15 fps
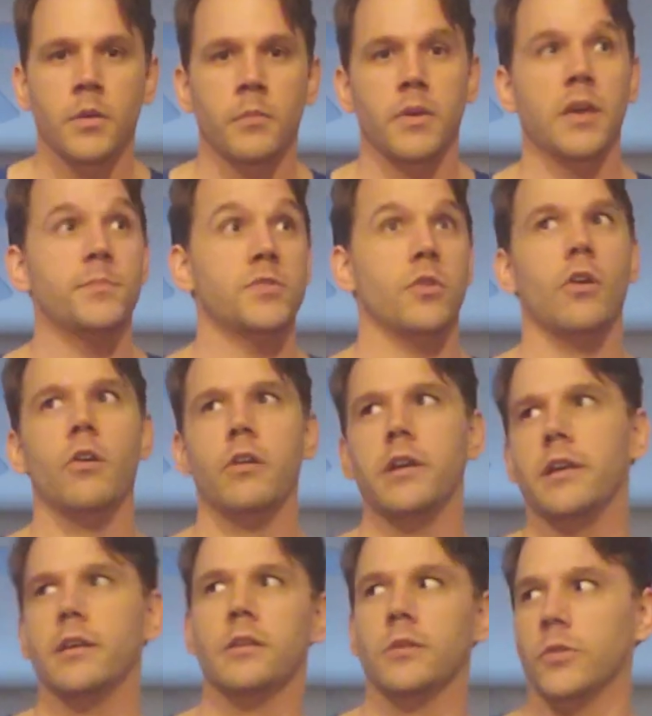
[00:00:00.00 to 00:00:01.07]
Hips are already
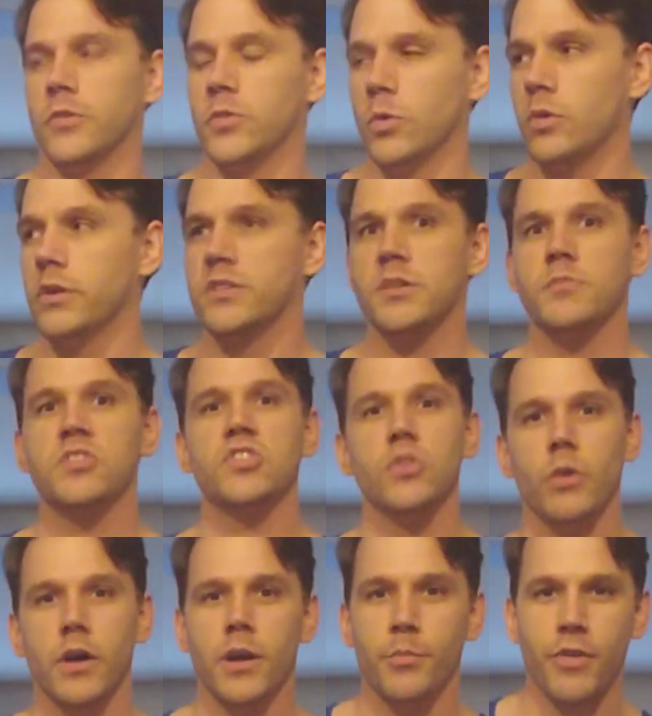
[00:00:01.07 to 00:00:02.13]
getting a little sore because I'm
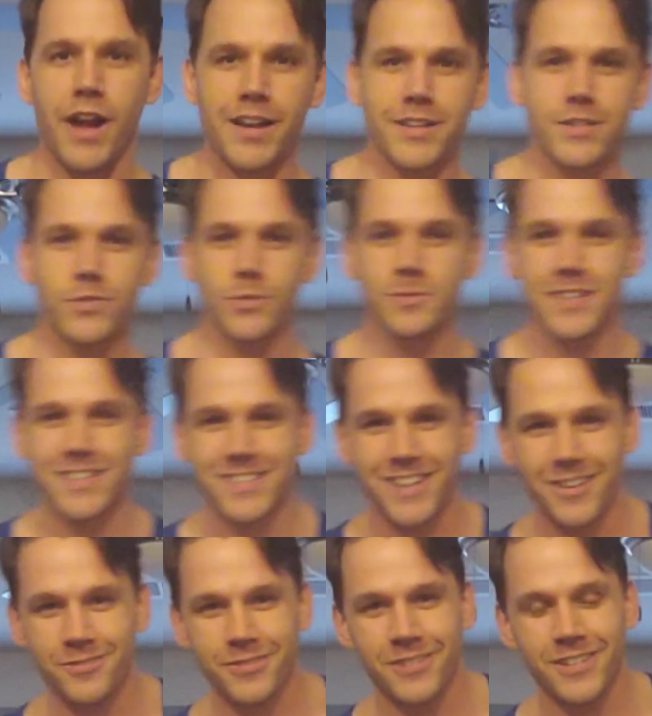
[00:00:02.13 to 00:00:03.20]
so out of practice from this
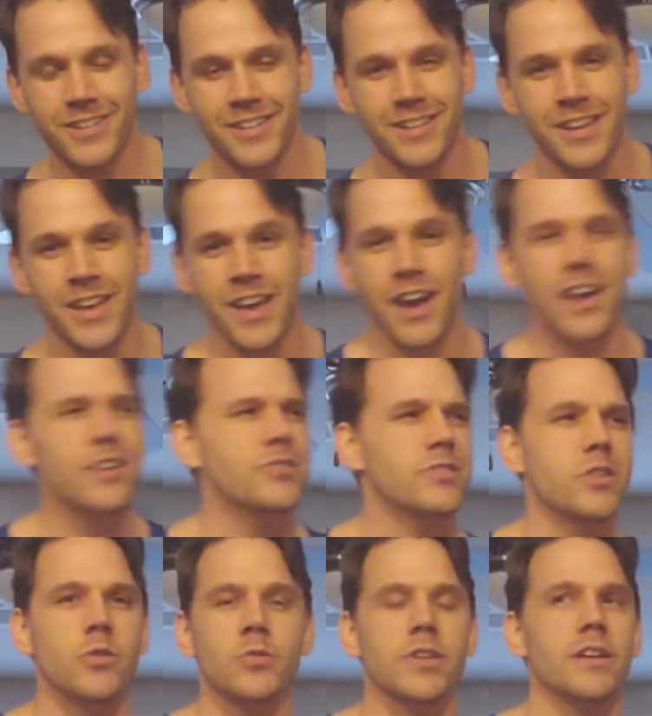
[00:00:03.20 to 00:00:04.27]
stuff. I used to
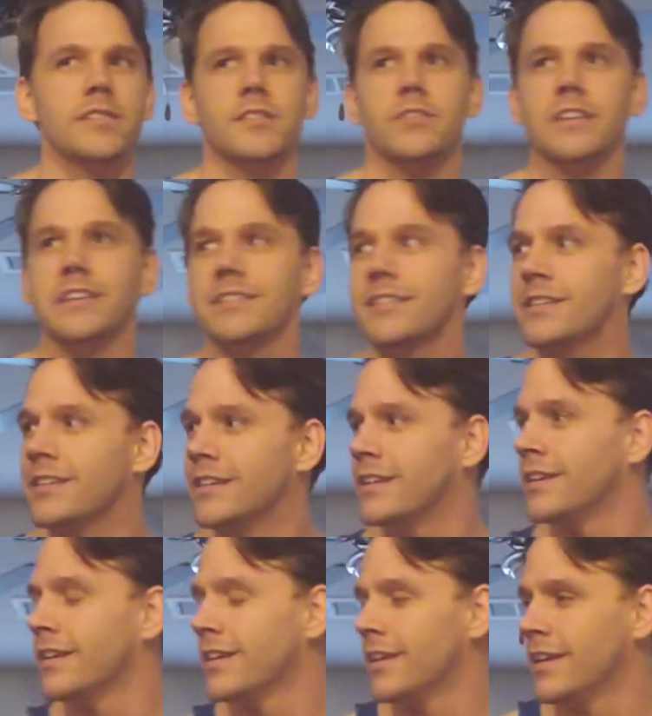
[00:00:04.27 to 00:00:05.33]
do tons of these.
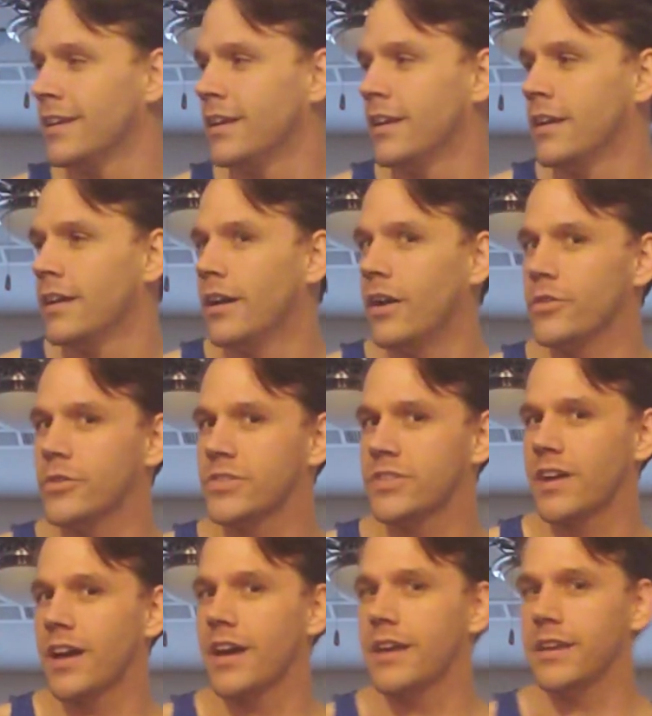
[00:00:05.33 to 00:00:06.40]
Other
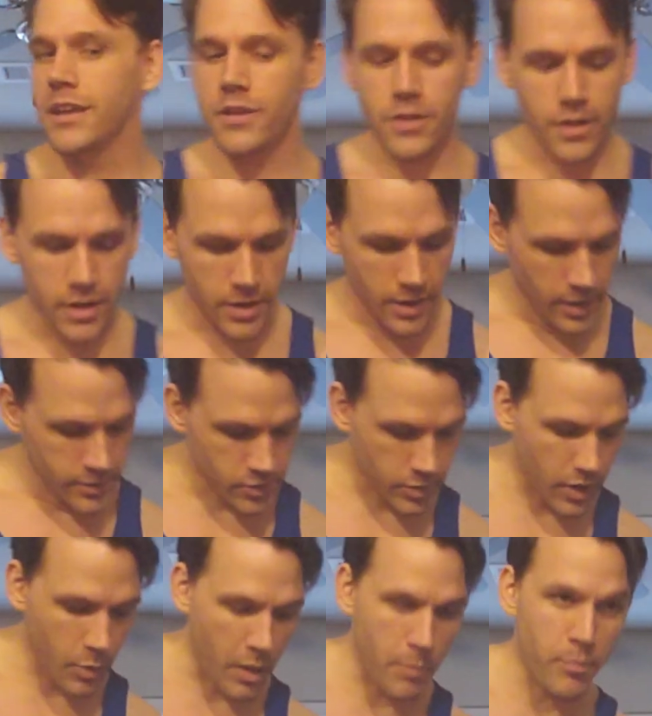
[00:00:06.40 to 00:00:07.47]
side here. So
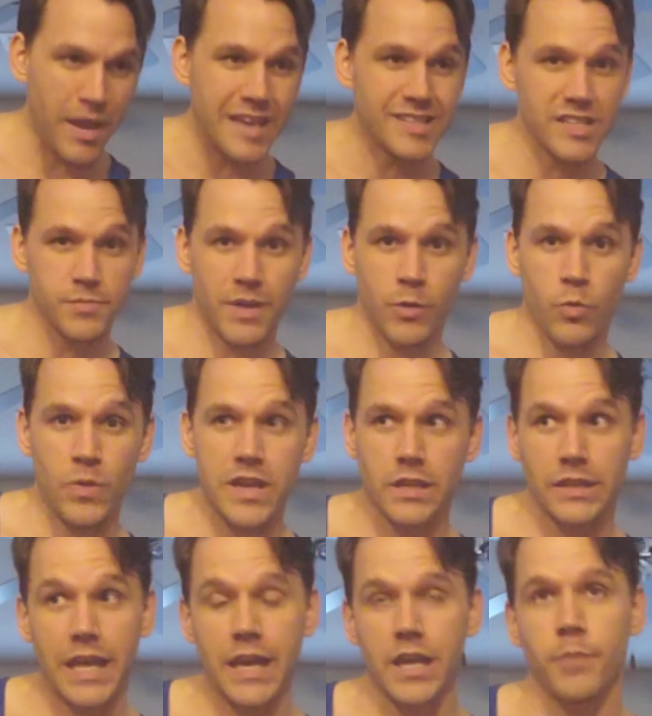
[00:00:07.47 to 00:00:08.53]
now my base is my weak
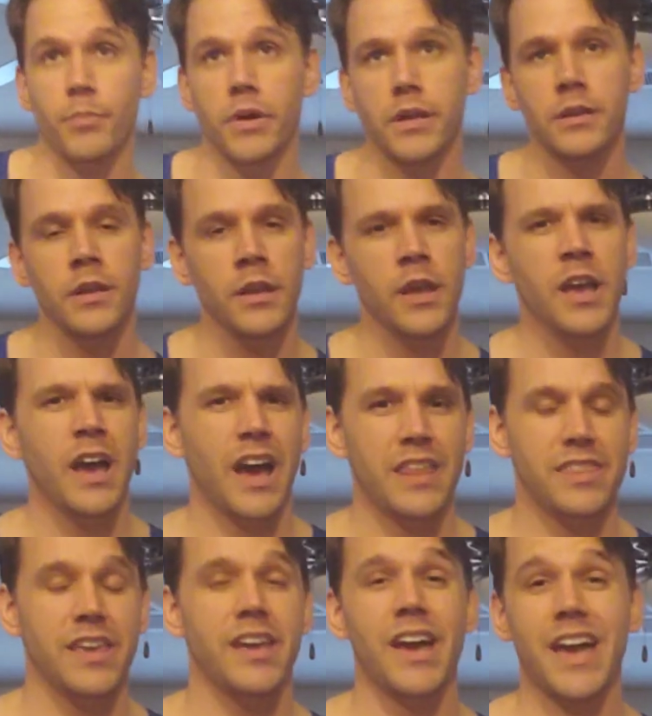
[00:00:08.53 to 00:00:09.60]
leg, but I
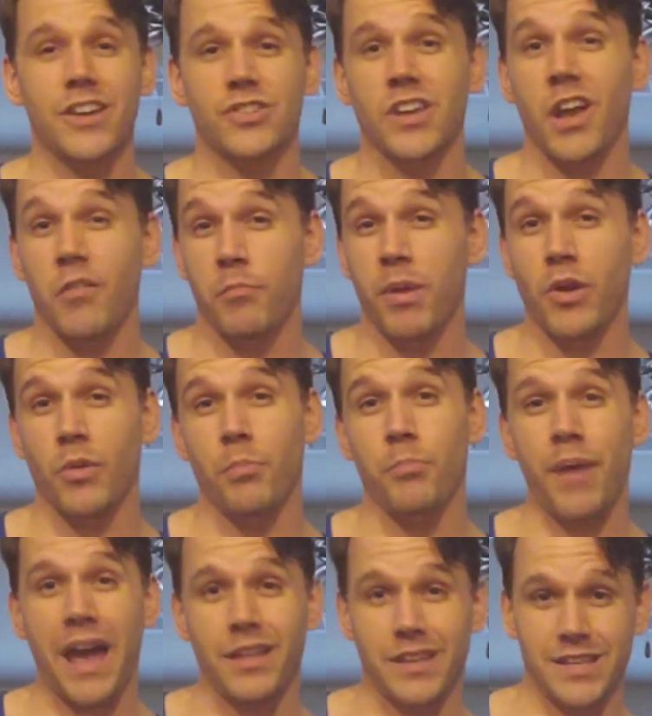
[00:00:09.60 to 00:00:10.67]
think I actually have better
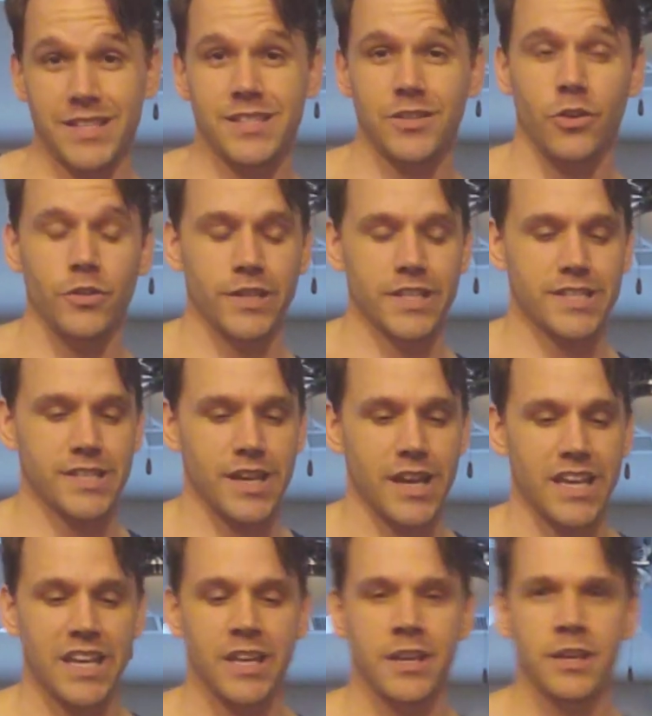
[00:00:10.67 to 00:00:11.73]
balance on this side.